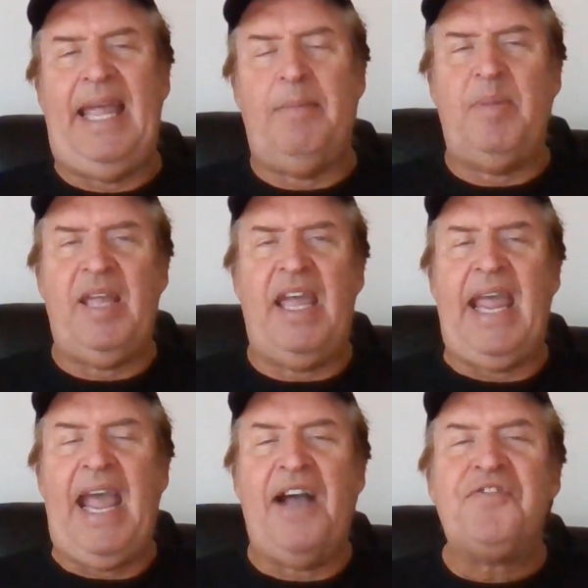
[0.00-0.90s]

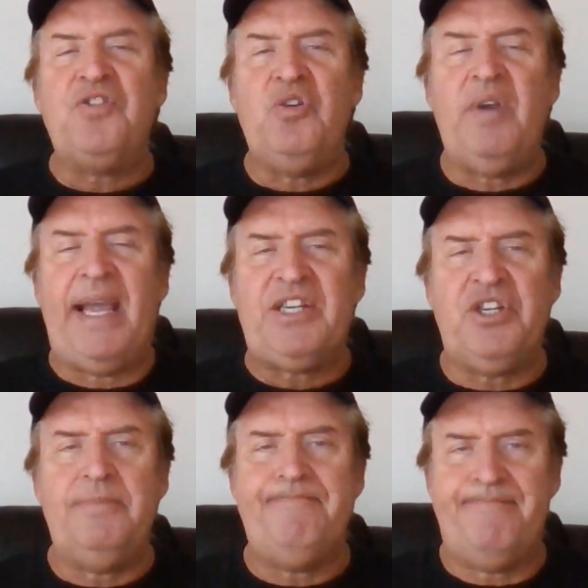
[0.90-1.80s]
NBA afternoon
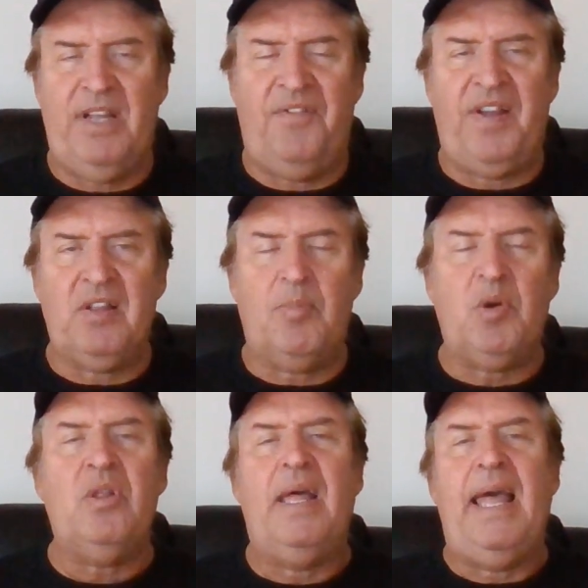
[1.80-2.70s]
action
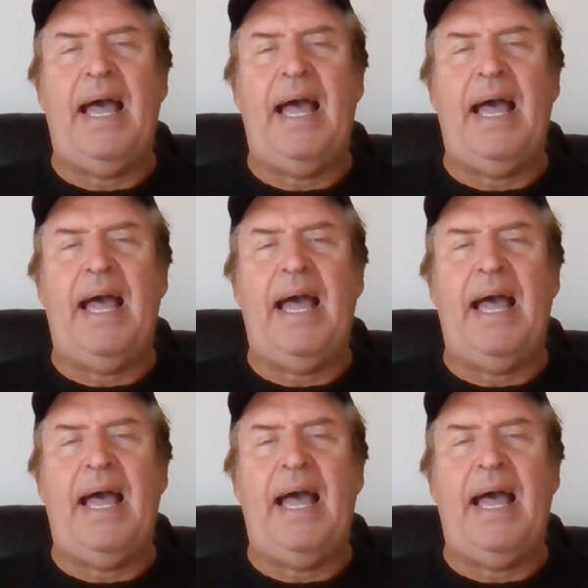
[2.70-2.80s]
available.